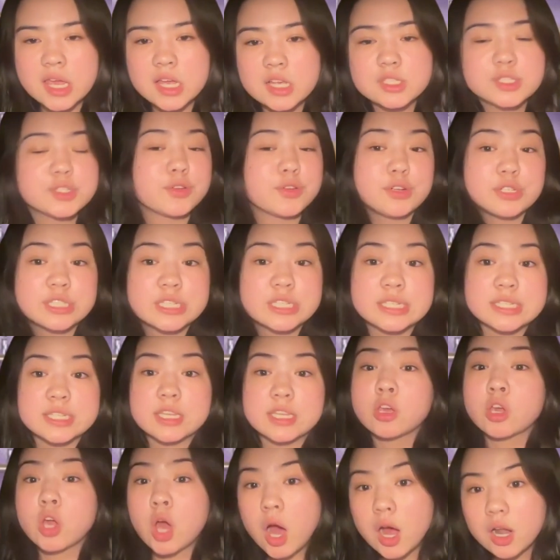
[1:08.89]
So, for instance, The
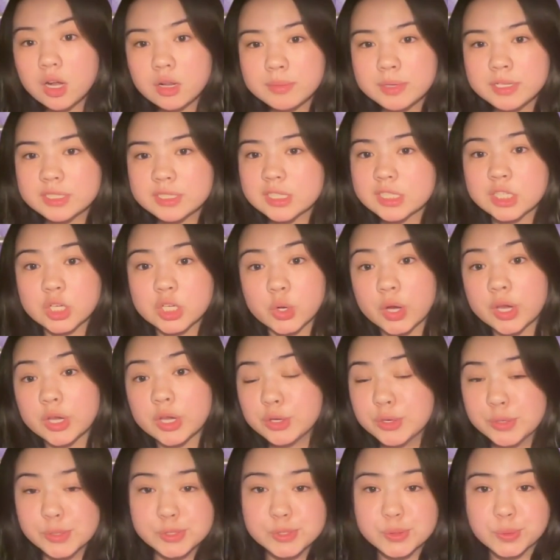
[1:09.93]
Economist is a great
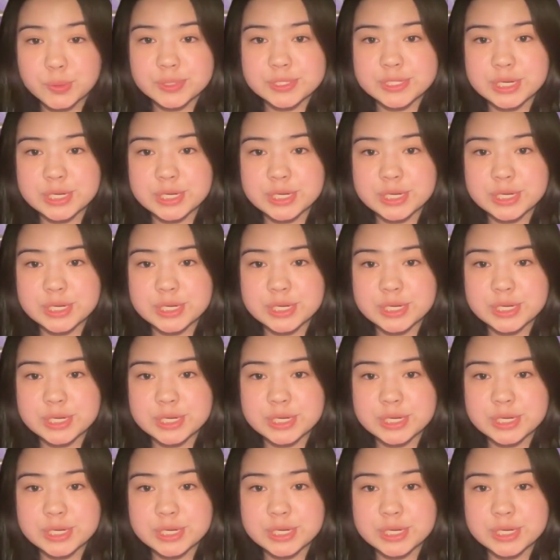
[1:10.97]
news source